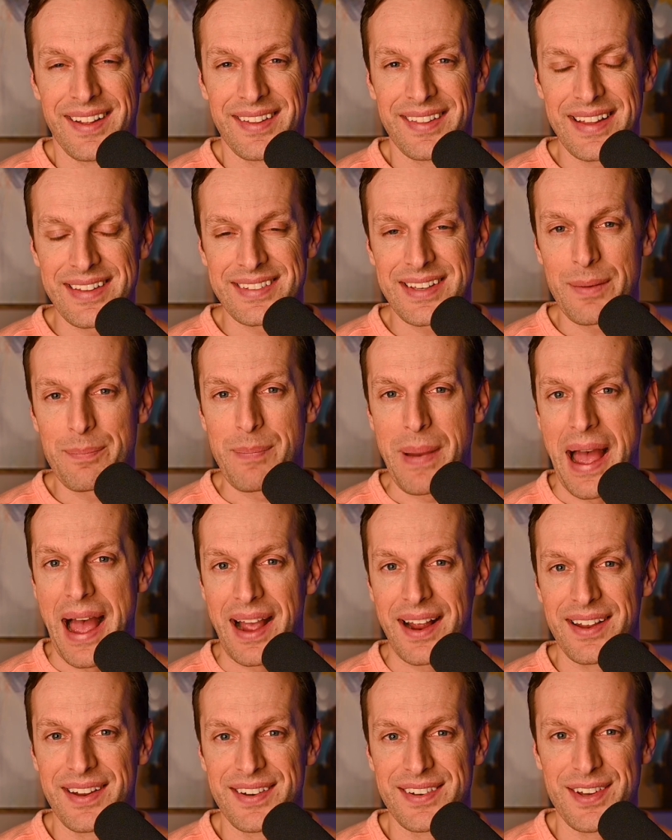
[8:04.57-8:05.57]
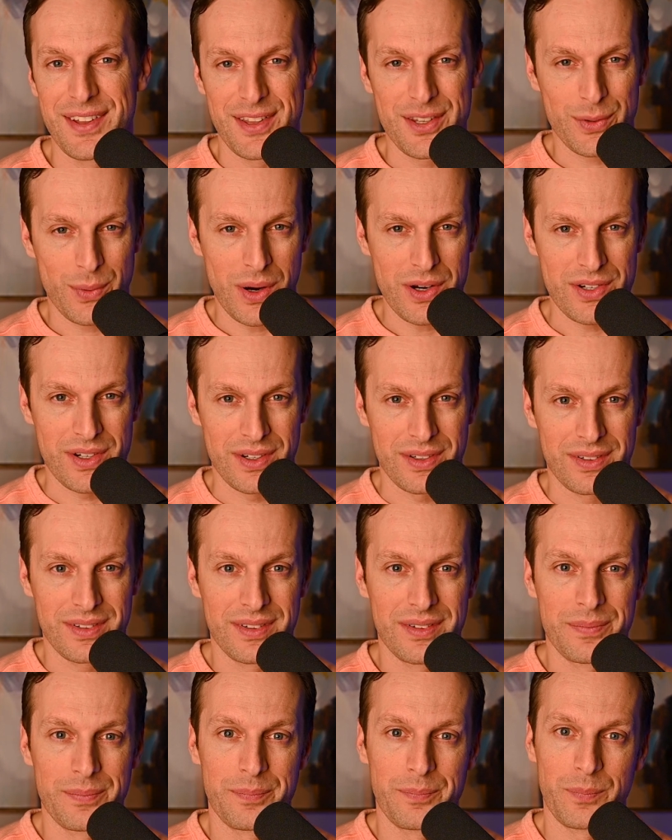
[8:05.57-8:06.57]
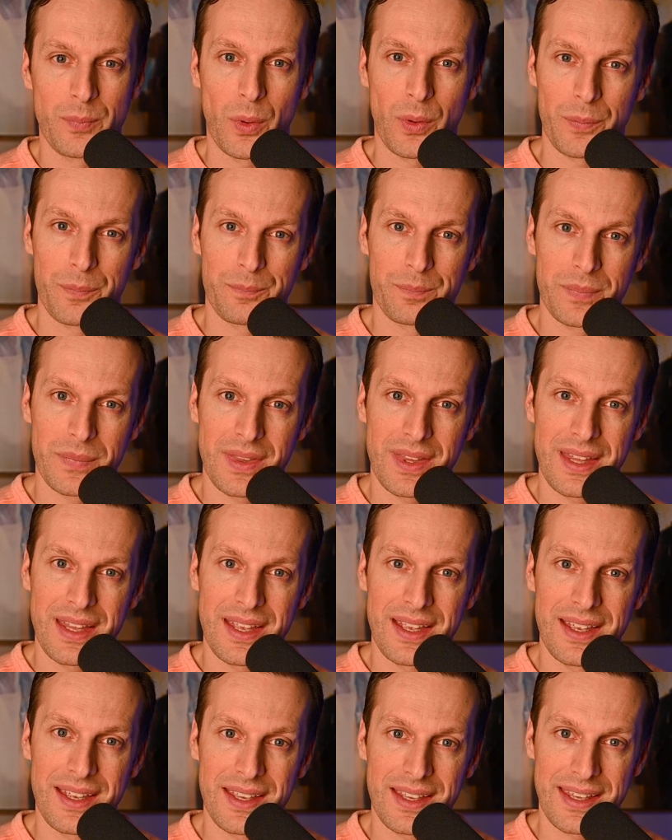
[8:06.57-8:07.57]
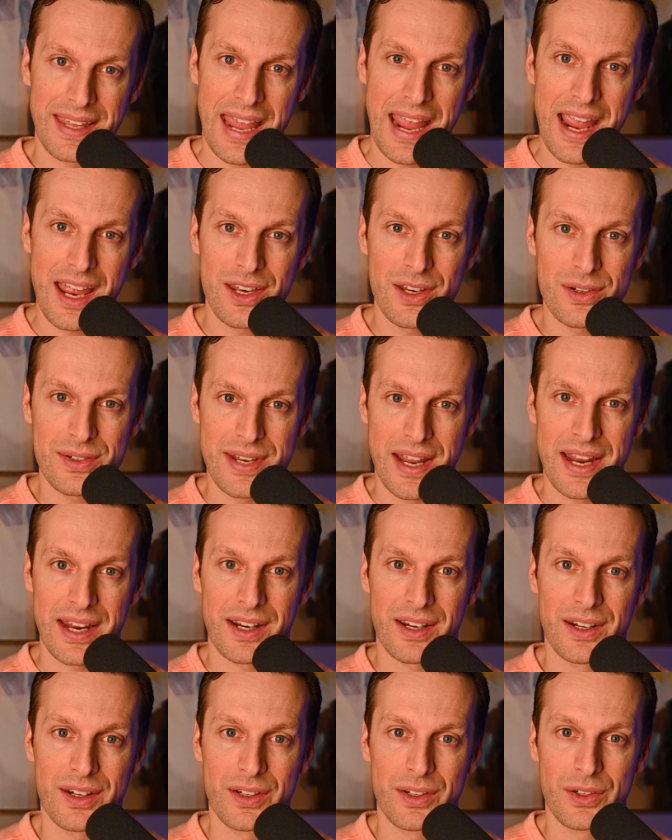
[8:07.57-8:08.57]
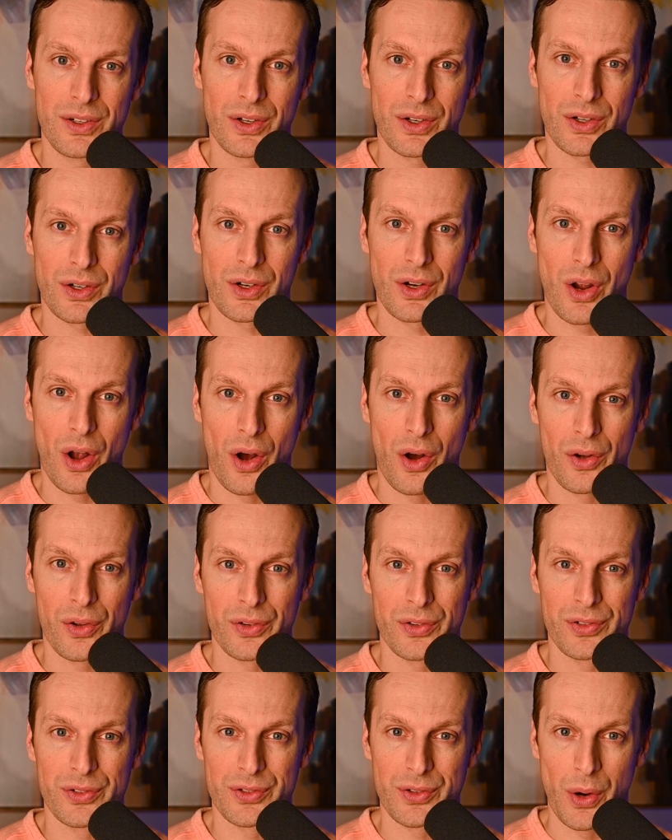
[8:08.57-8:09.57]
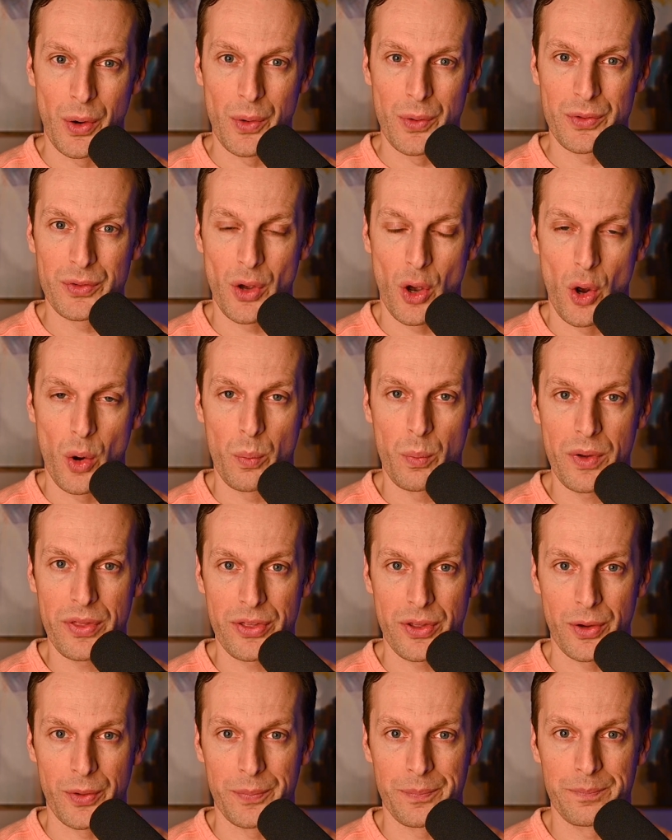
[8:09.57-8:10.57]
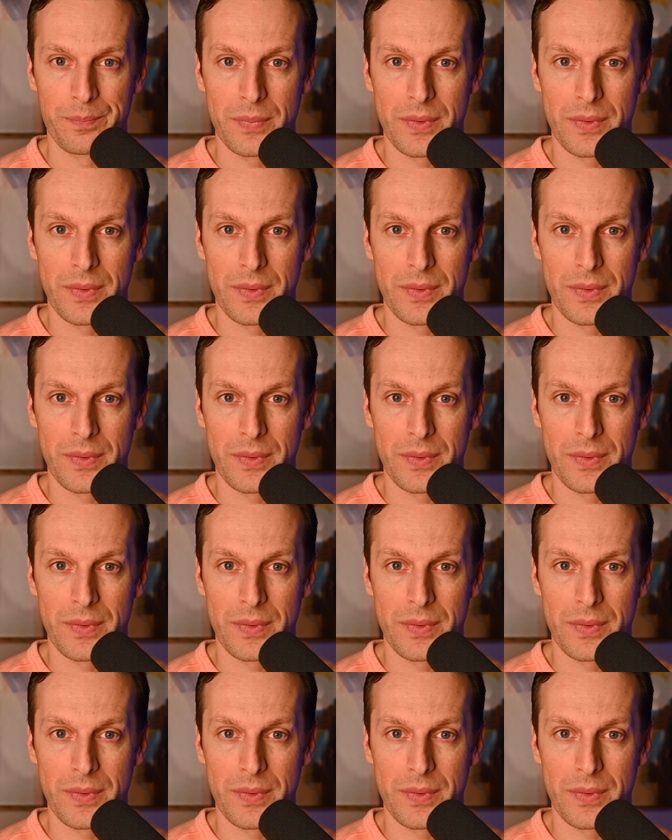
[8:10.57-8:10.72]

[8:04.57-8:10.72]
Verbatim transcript: let's get back to this question. Well, can you take your gallstones home with you?